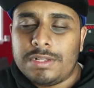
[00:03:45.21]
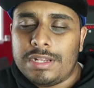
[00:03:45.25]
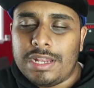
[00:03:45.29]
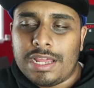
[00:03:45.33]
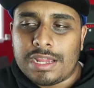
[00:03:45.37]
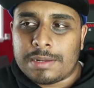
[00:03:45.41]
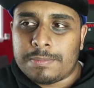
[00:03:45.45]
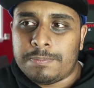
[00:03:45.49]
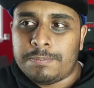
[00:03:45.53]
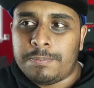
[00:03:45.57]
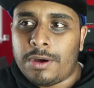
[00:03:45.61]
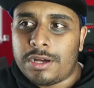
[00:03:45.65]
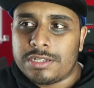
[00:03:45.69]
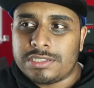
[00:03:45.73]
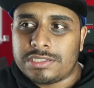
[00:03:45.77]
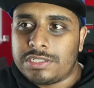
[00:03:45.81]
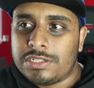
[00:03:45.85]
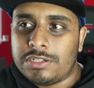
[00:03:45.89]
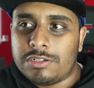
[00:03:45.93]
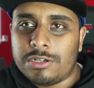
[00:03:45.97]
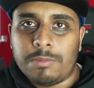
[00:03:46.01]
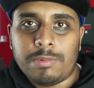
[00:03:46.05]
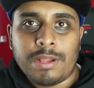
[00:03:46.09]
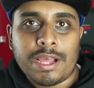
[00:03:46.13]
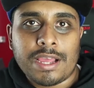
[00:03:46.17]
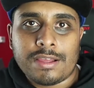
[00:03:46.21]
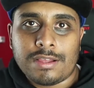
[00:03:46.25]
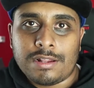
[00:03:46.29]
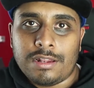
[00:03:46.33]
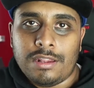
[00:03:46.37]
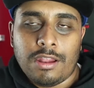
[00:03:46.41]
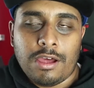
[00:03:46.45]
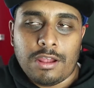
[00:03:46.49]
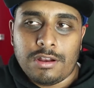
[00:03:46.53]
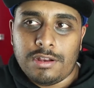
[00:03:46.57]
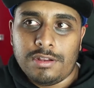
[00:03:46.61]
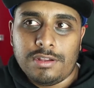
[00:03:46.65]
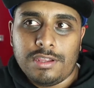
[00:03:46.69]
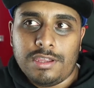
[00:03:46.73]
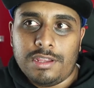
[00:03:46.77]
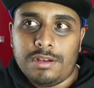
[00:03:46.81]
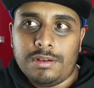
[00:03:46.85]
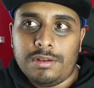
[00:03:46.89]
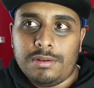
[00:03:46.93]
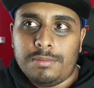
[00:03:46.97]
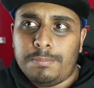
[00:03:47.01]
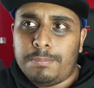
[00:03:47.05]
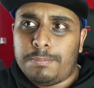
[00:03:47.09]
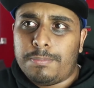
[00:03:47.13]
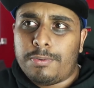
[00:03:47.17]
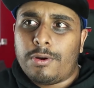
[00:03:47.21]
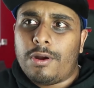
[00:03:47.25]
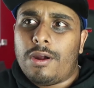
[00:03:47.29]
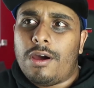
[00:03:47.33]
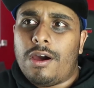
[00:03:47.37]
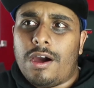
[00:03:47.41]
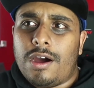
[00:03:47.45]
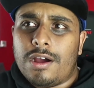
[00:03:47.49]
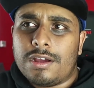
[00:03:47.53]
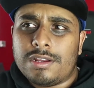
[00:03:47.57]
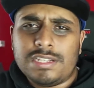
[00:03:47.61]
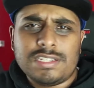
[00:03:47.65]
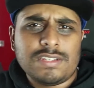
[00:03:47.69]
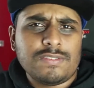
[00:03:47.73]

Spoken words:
like parts of Europe, like London, Prague.